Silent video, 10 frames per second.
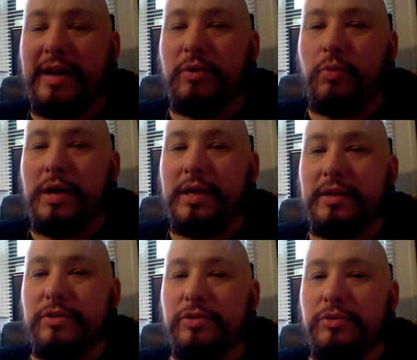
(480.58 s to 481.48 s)
find a
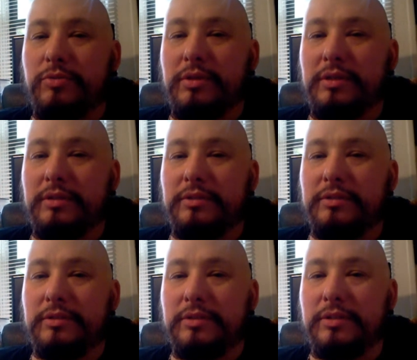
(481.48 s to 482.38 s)
way to
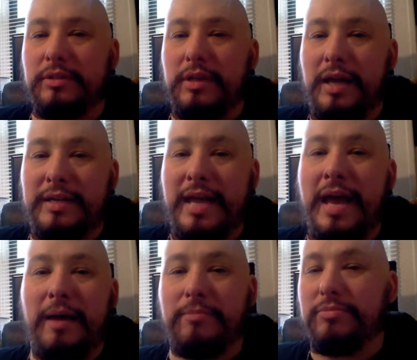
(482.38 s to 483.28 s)

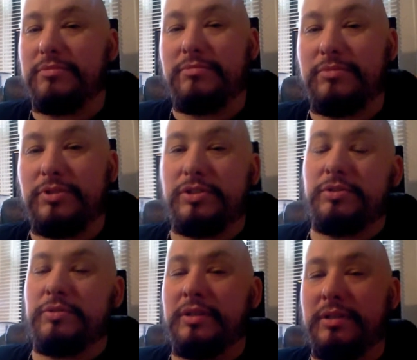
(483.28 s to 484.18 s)
adapt
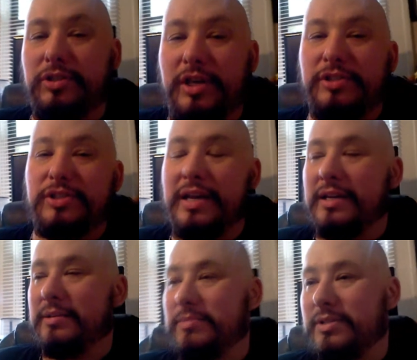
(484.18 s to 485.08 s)
to the changing
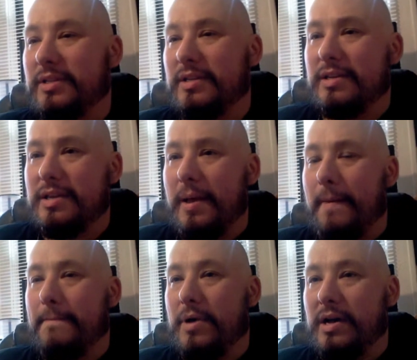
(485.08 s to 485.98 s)
times.
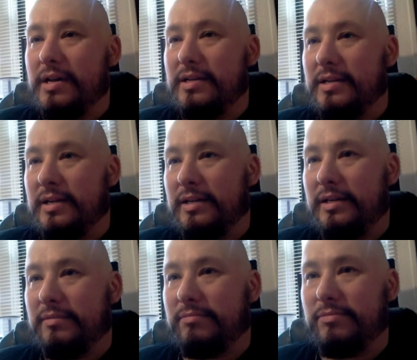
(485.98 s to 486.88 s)
But
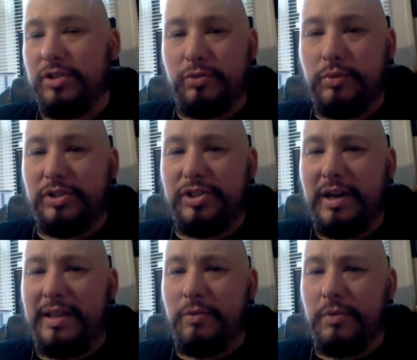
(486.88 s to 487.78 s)
just want to
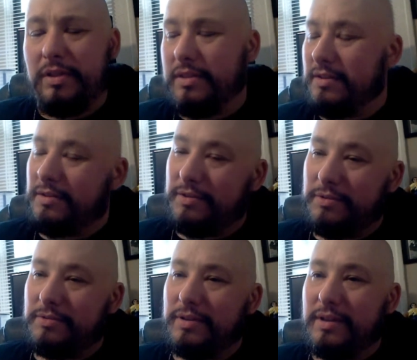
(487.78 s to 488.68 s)
share that with
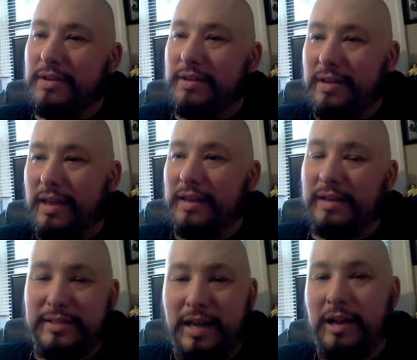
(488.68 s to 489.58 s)
you,
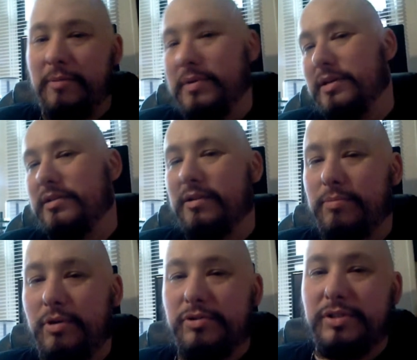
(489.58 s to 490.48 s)
and that's how I'll be
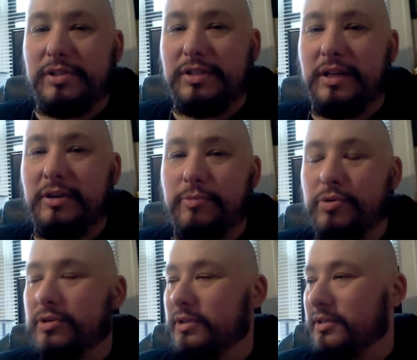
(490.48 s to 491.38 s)
approaching the
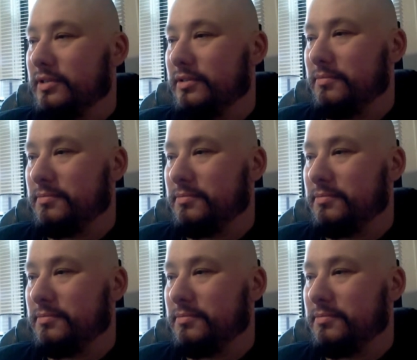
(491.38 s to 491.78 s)
Slayer book.